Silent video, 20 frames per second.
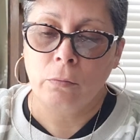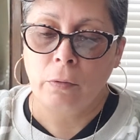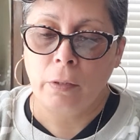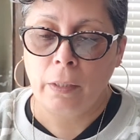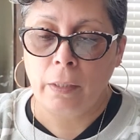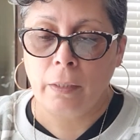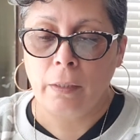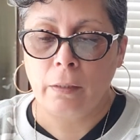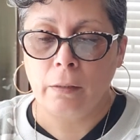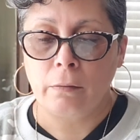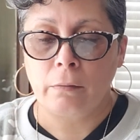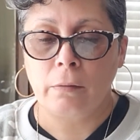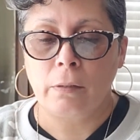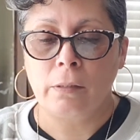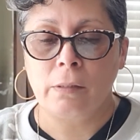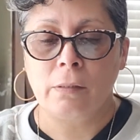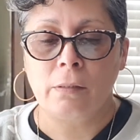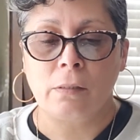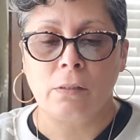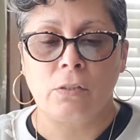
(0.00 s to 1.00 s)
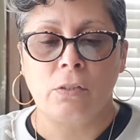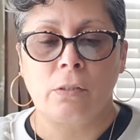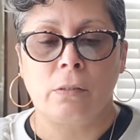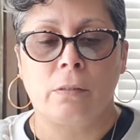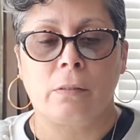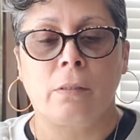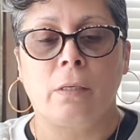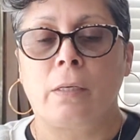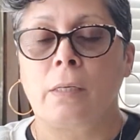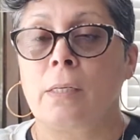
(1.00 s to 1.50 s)
and this is
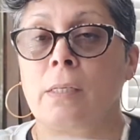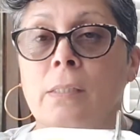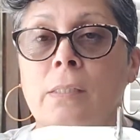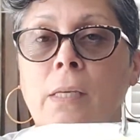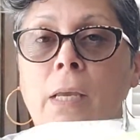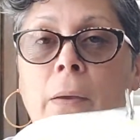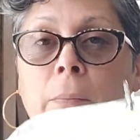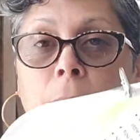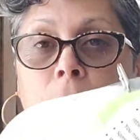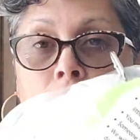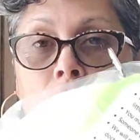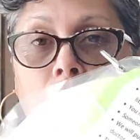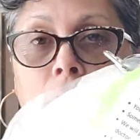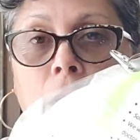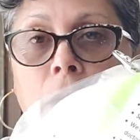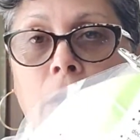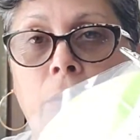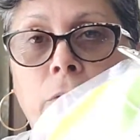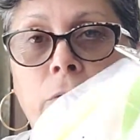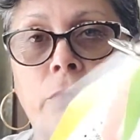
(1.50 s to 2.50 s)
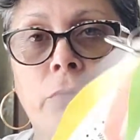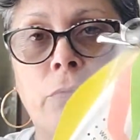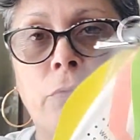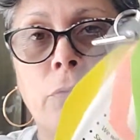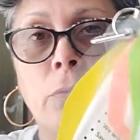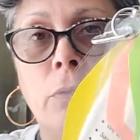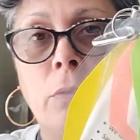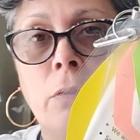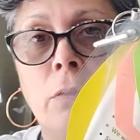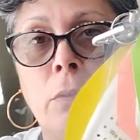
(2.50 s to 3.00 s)
just an example of
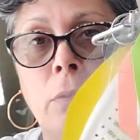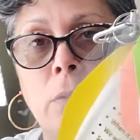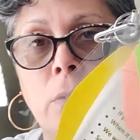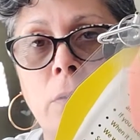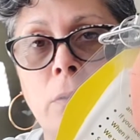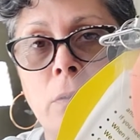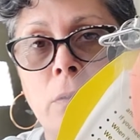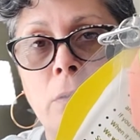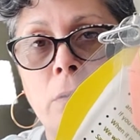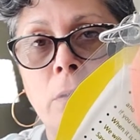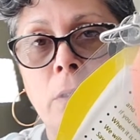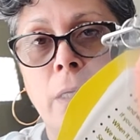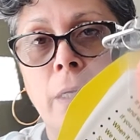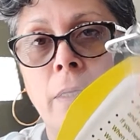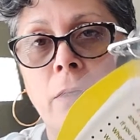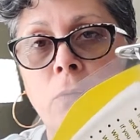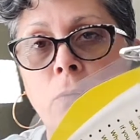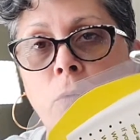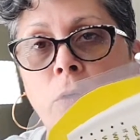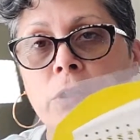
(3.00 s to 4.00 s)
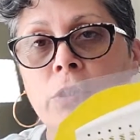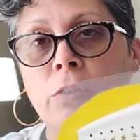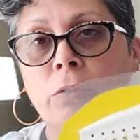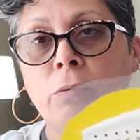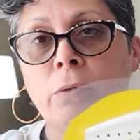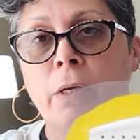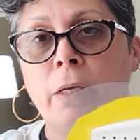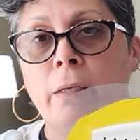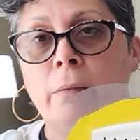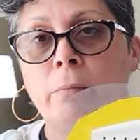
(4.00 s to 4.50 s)
like what you
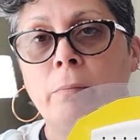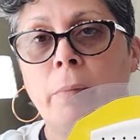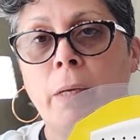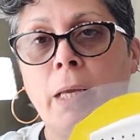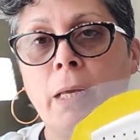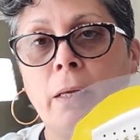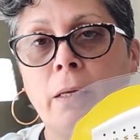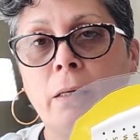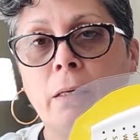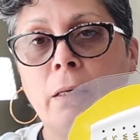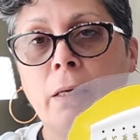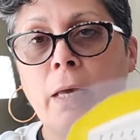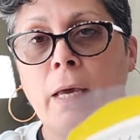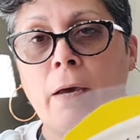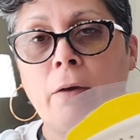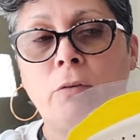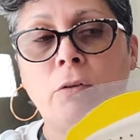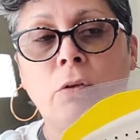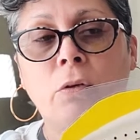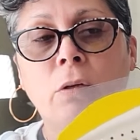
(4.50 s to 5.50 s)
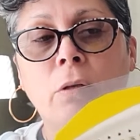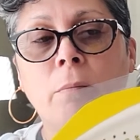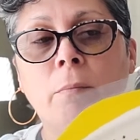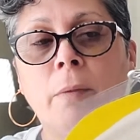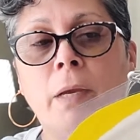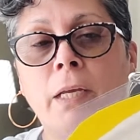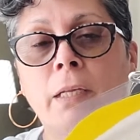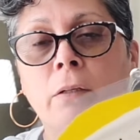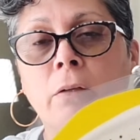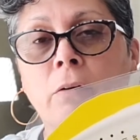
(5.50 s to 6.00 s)
can make, how you can
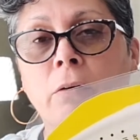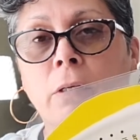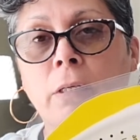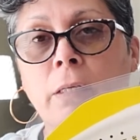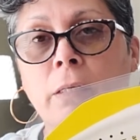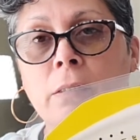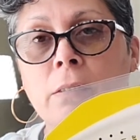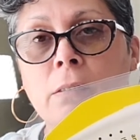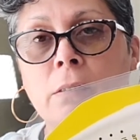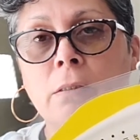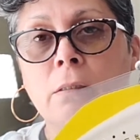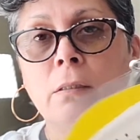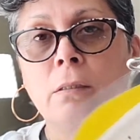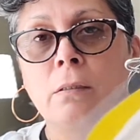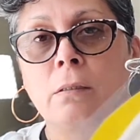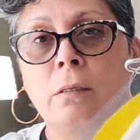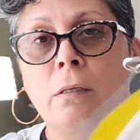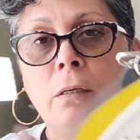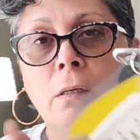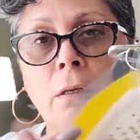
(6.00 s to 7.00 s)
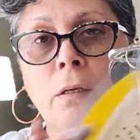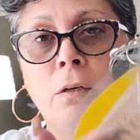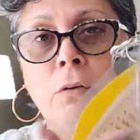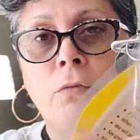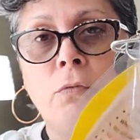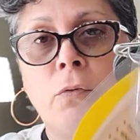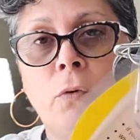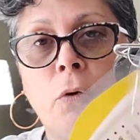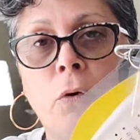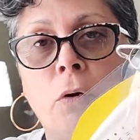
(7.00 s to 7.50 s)
make their list
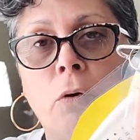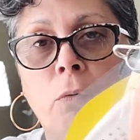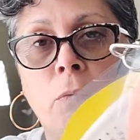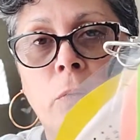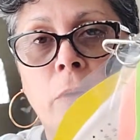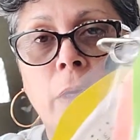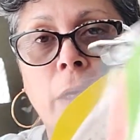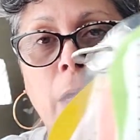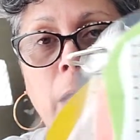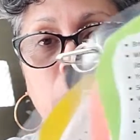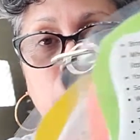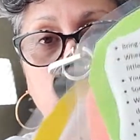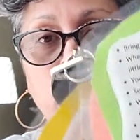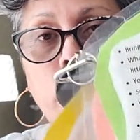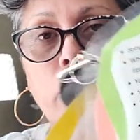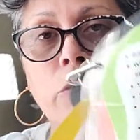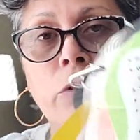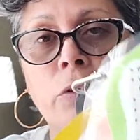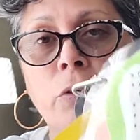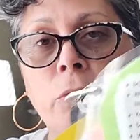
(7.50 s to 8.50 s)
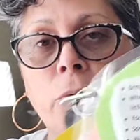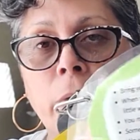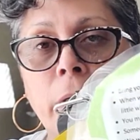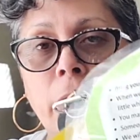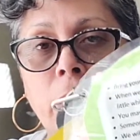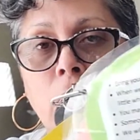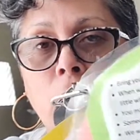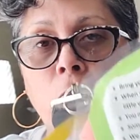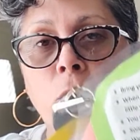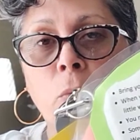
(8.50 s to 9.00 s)
for whatever you're
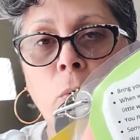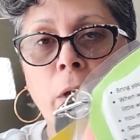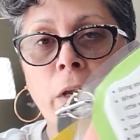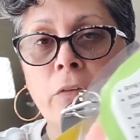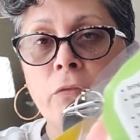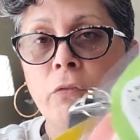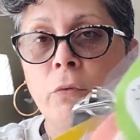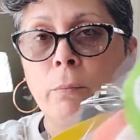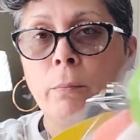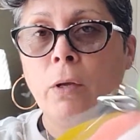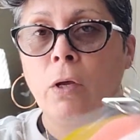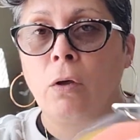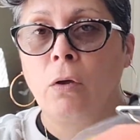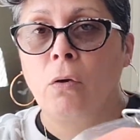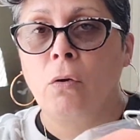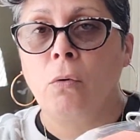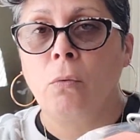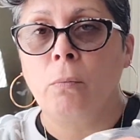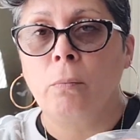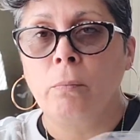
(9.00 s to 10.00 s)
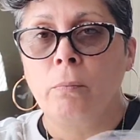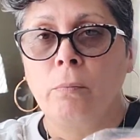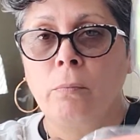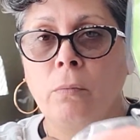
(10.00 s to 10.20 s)
doing away from home.